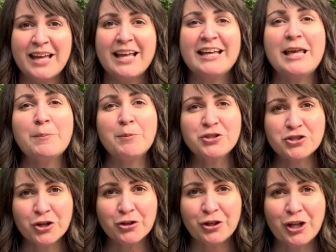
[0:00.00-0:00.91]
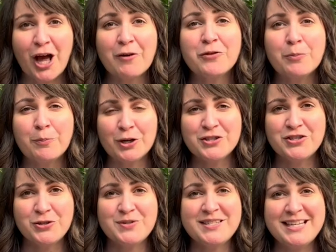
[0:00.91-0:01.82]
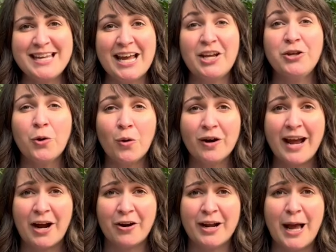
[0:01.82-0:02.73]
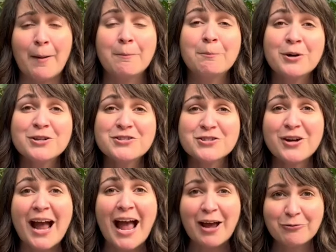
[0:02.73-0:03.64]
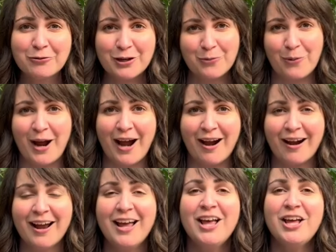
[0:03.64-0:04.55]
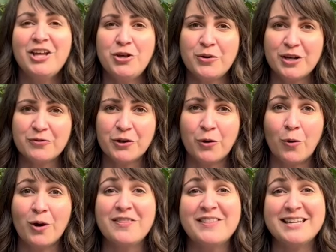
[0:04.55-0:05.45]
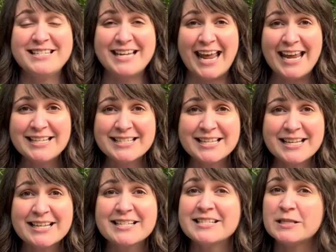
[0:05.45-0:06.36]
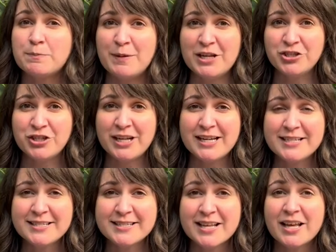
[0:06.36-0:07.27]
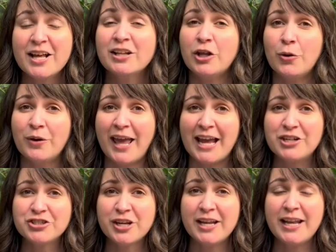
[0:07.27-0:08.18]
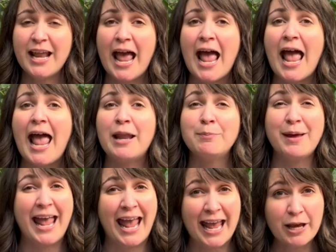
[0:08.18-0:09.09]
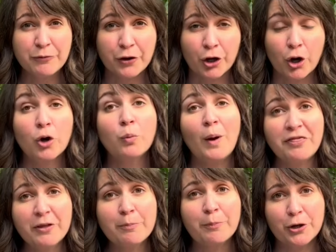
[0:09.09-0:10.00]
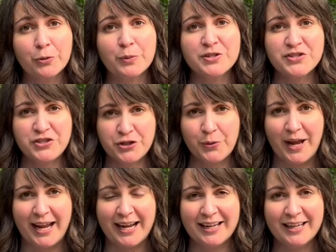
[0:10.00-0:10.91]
Keep a journal of the birds you see in your area. Birds are everywhere. You can record the date, species, location, and behavior, or what the bird was doing.